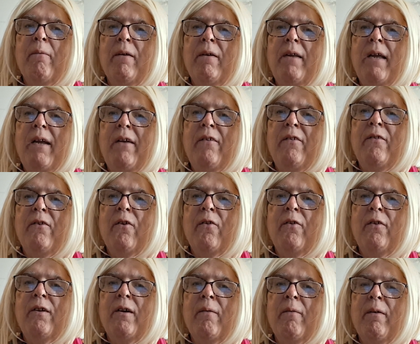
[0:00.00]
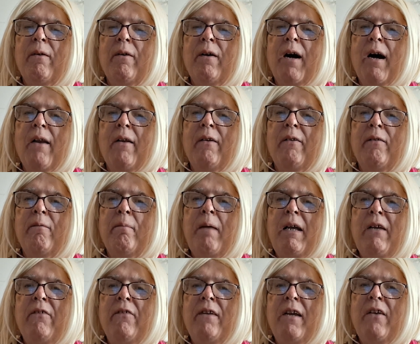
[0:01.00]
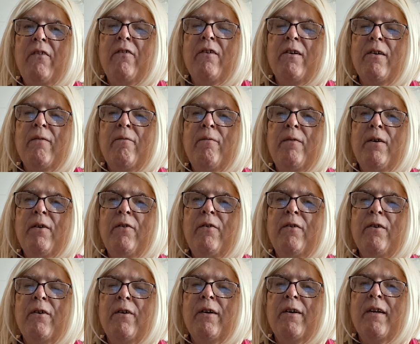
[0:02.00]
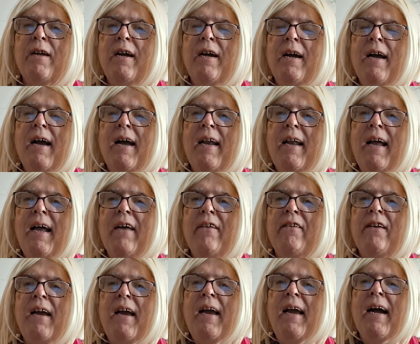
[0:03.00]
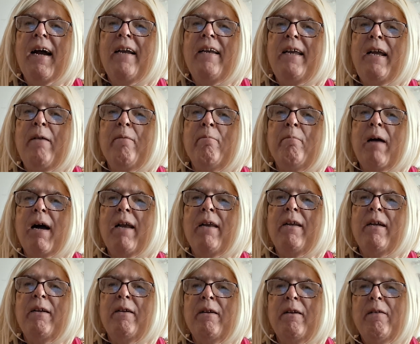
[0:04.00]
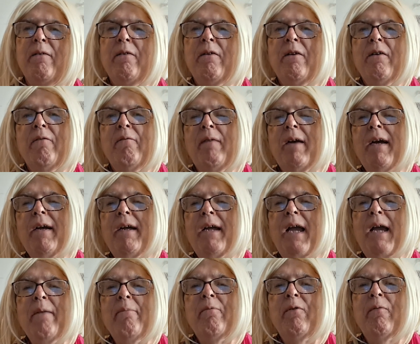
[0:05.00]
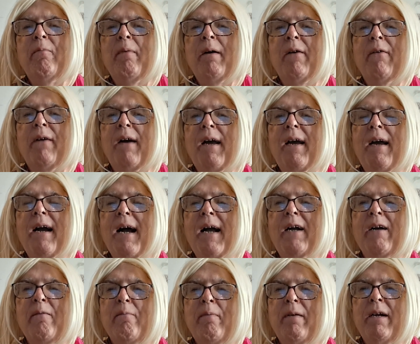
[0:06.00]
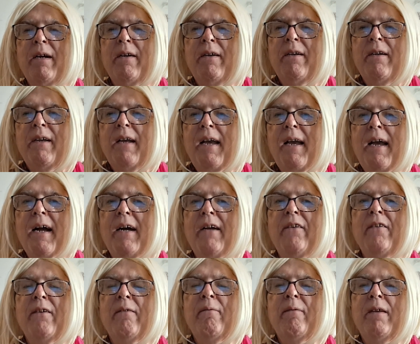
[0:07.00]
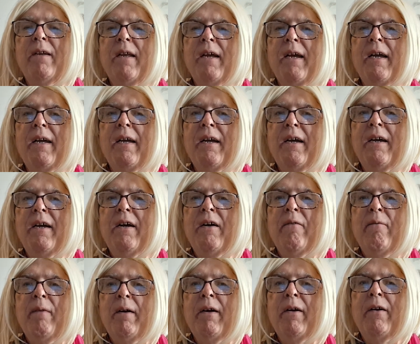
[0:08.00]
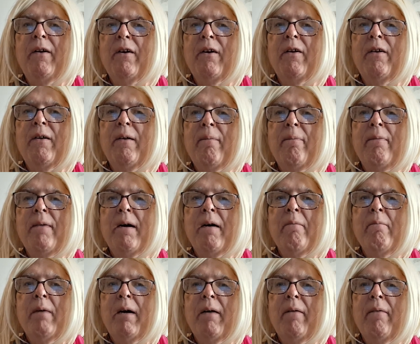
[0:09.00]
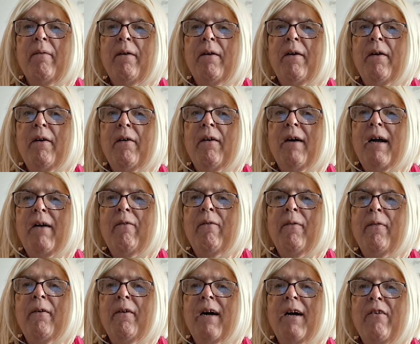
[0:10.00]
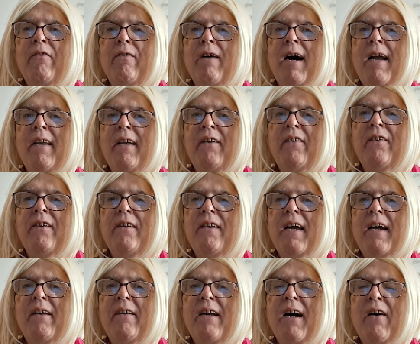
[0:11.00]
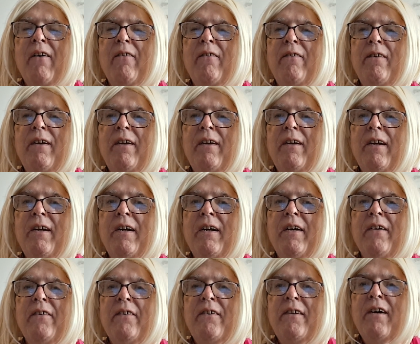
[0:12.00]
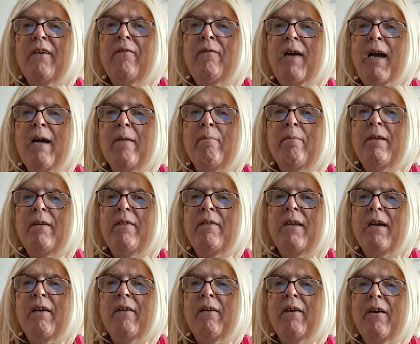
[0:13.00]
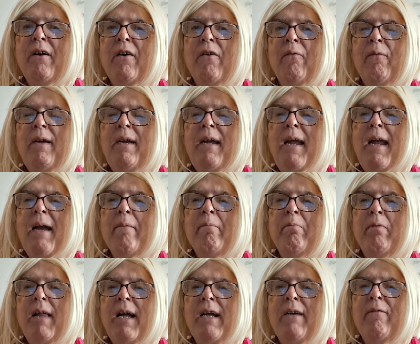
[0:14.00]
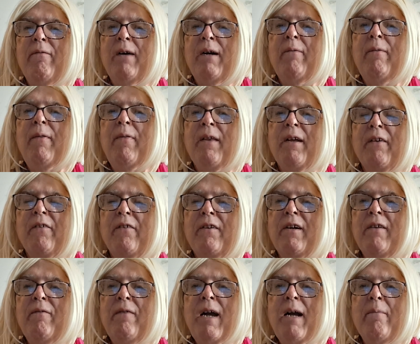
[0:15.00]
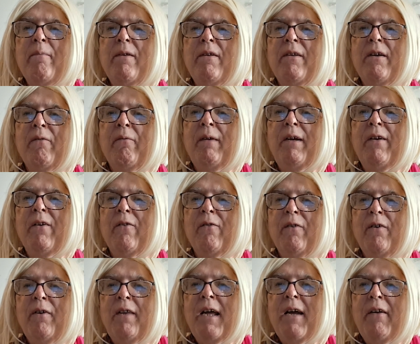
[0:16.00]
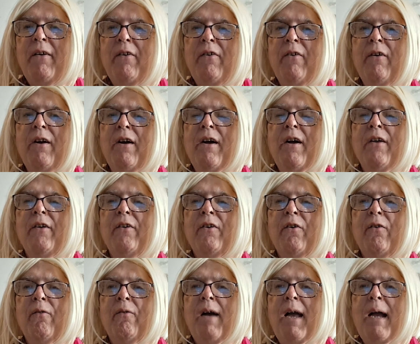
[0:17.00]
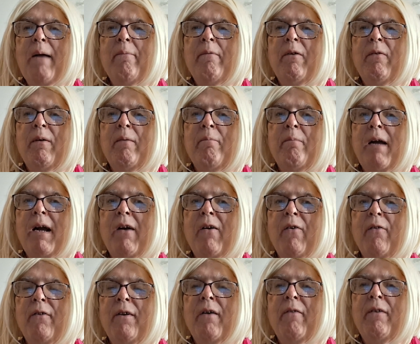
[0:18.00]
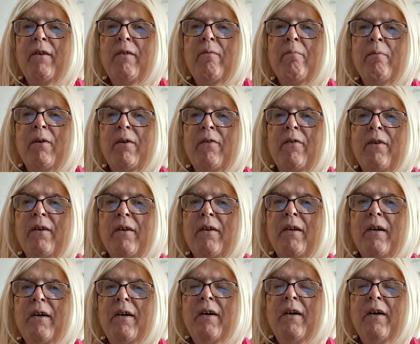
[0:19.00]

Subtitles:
they showed someone on a space station in the future, and it has an AI named Ben, and very capable AI compared to the AIs of today, very good. But like with electronics and technology, stuff happens that we can't plan for everything. Stuff happens that we don't that do. So what happened when Ben goes out? This person